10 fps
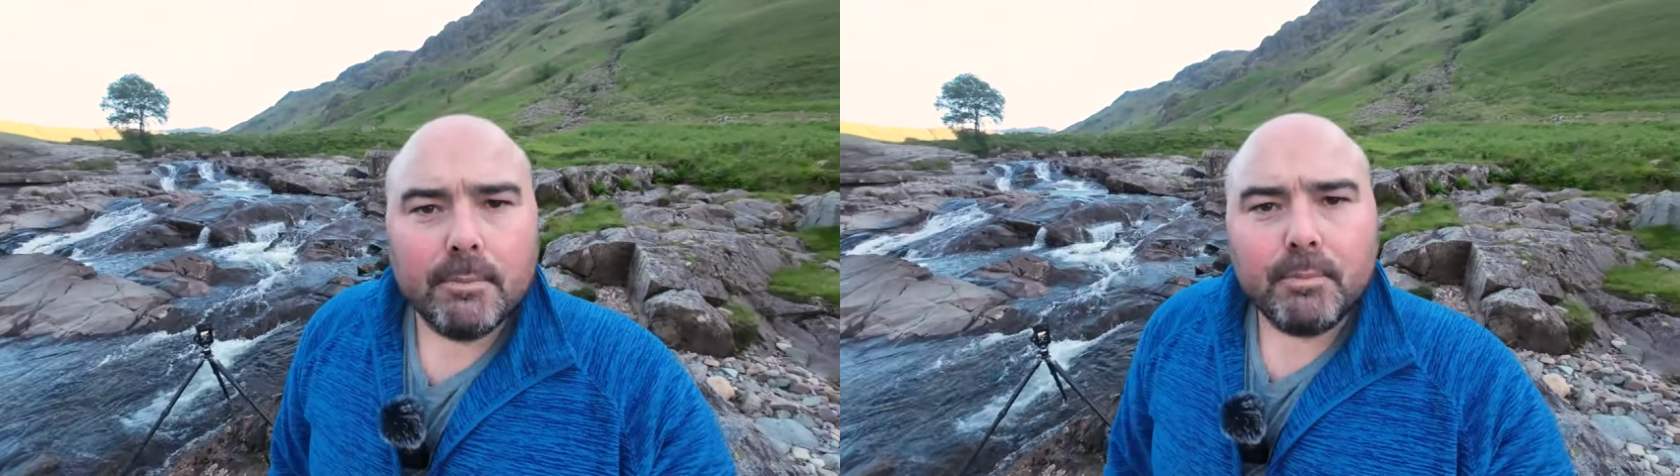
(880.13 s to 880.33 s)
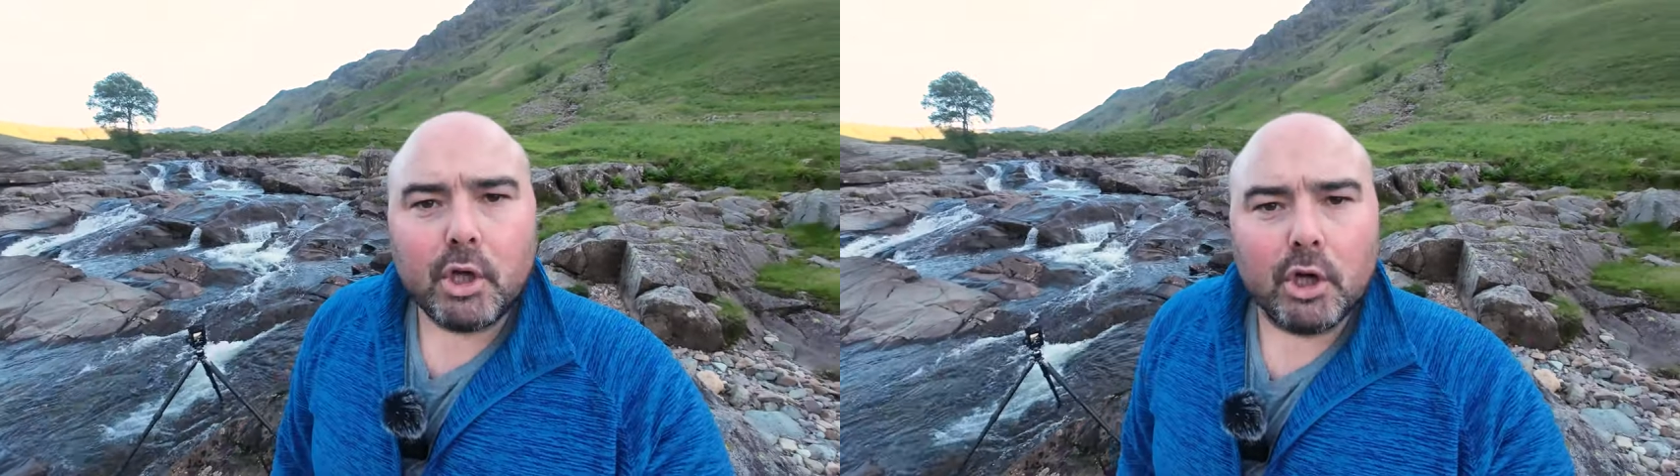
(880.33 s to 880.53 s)

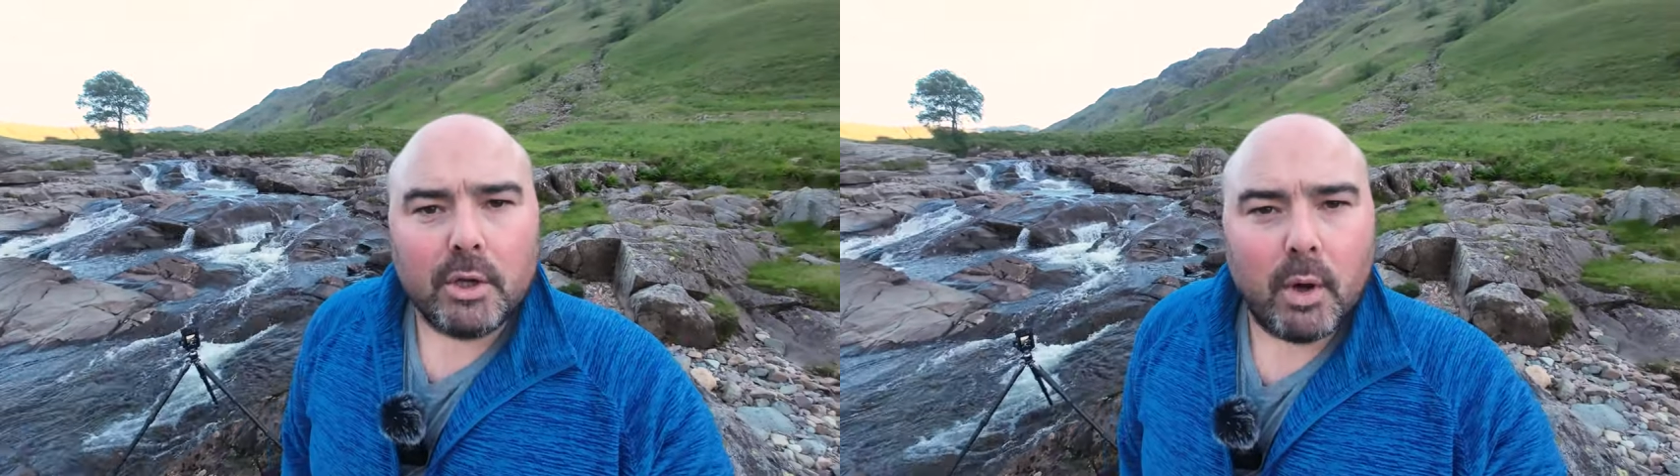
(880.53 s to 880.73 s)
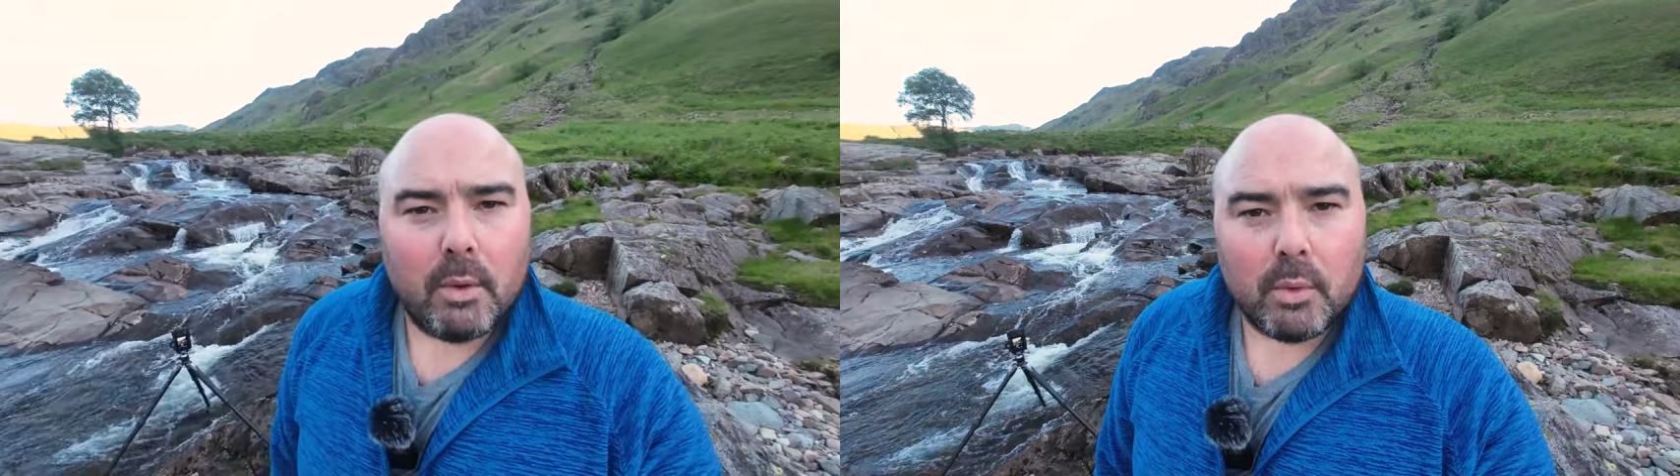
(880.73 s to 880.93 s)
you can
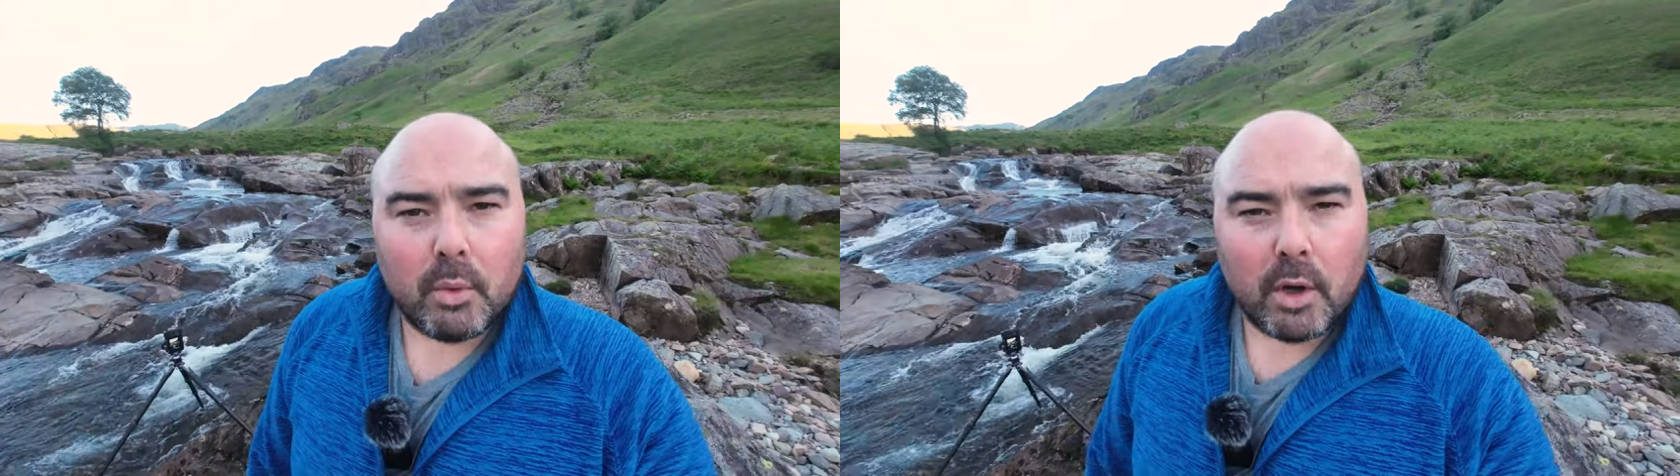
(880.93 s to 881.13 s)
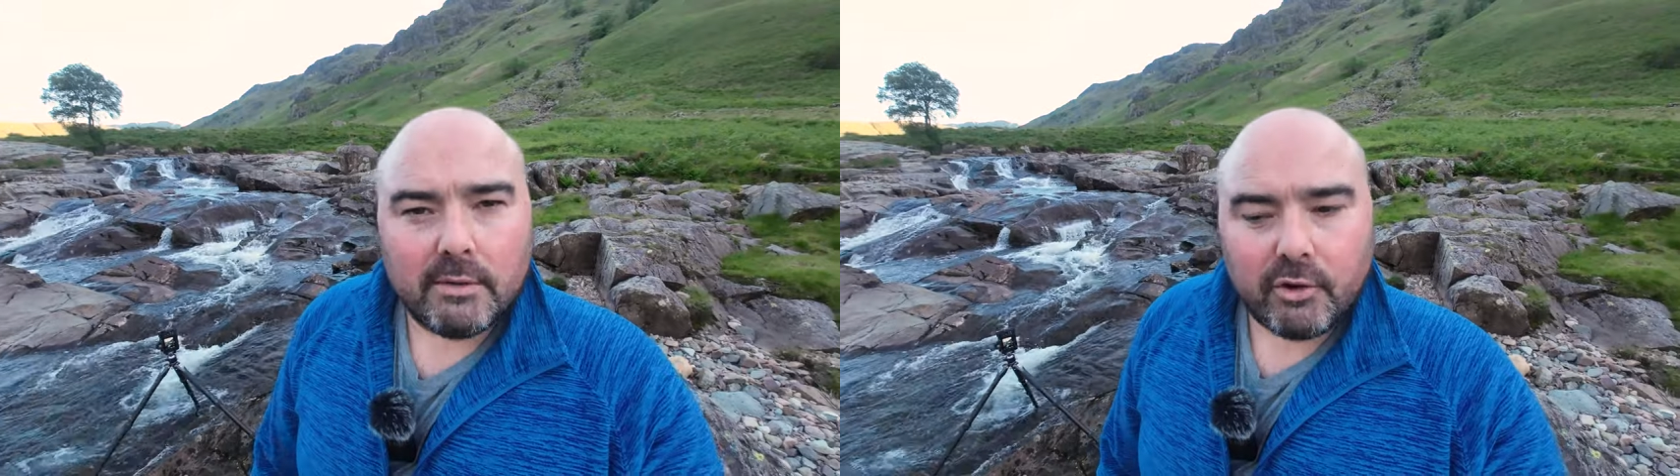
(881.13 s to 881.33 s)
only work
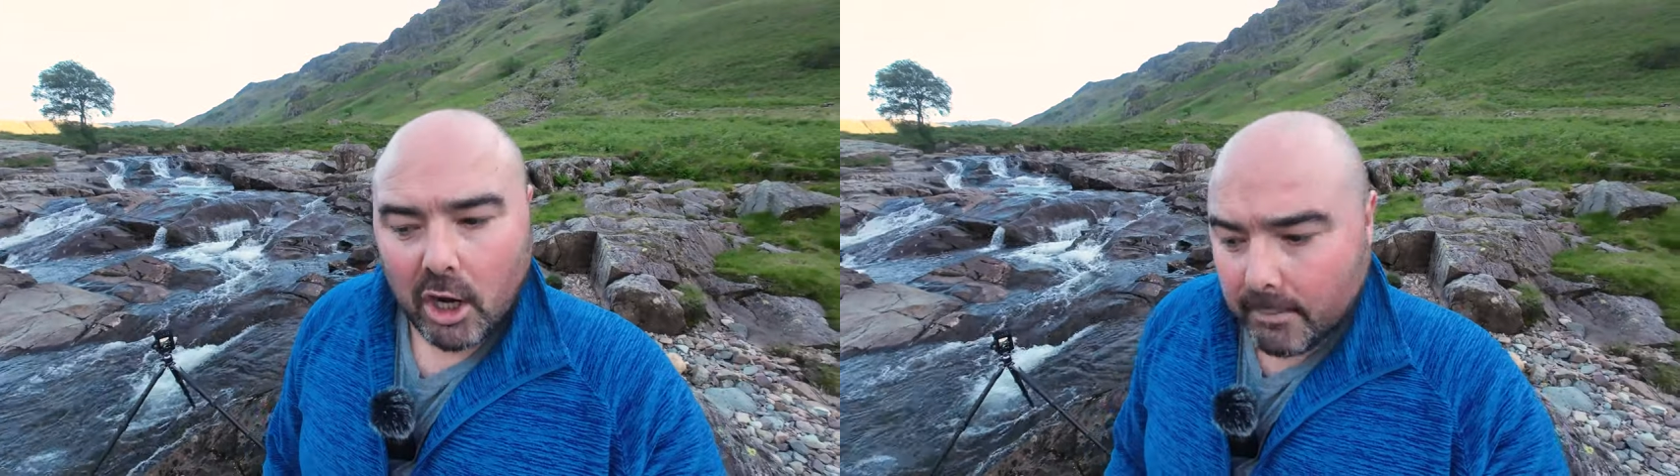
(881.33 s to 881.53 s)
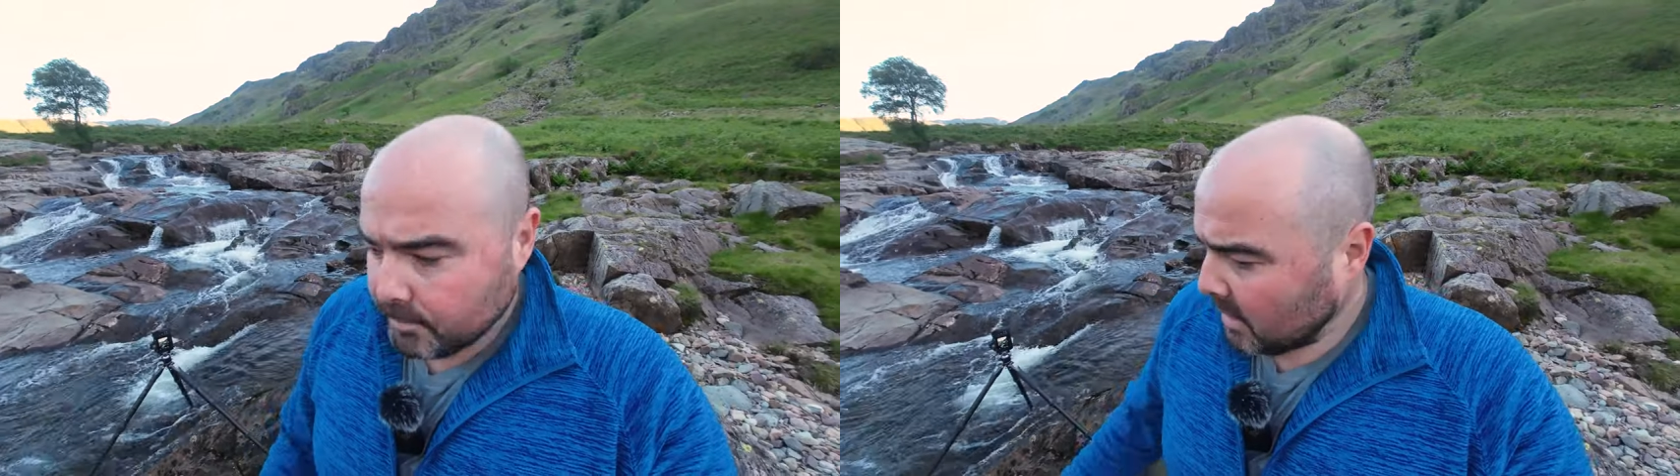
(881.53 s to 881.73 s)
with what you've
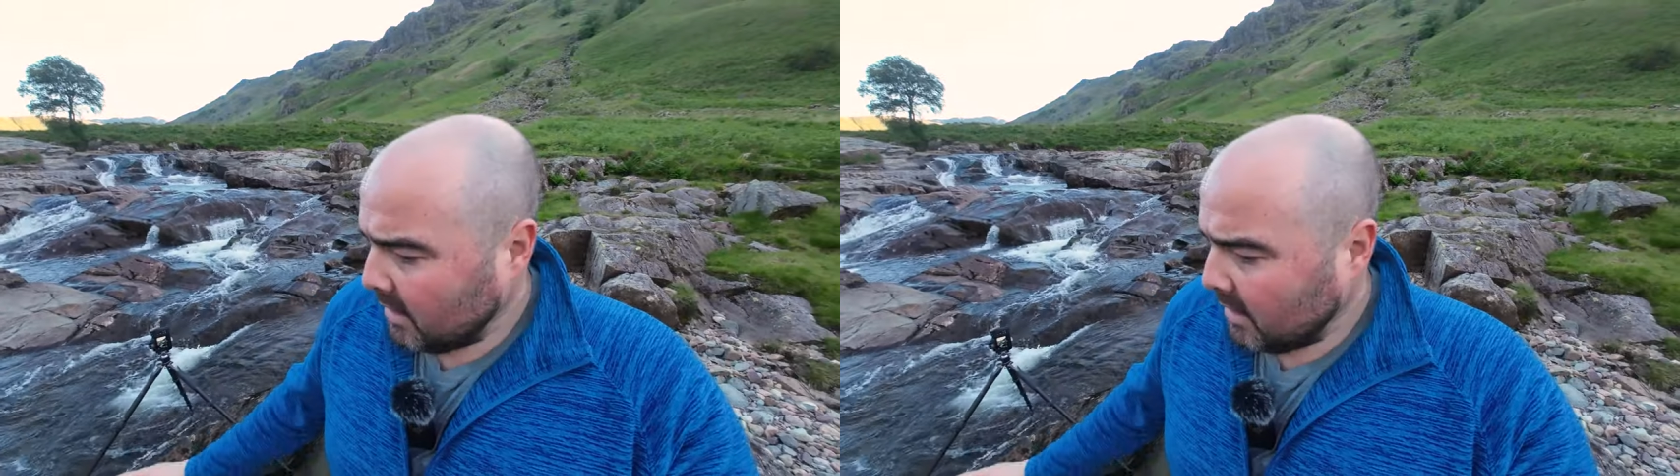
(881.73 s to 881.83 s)
got.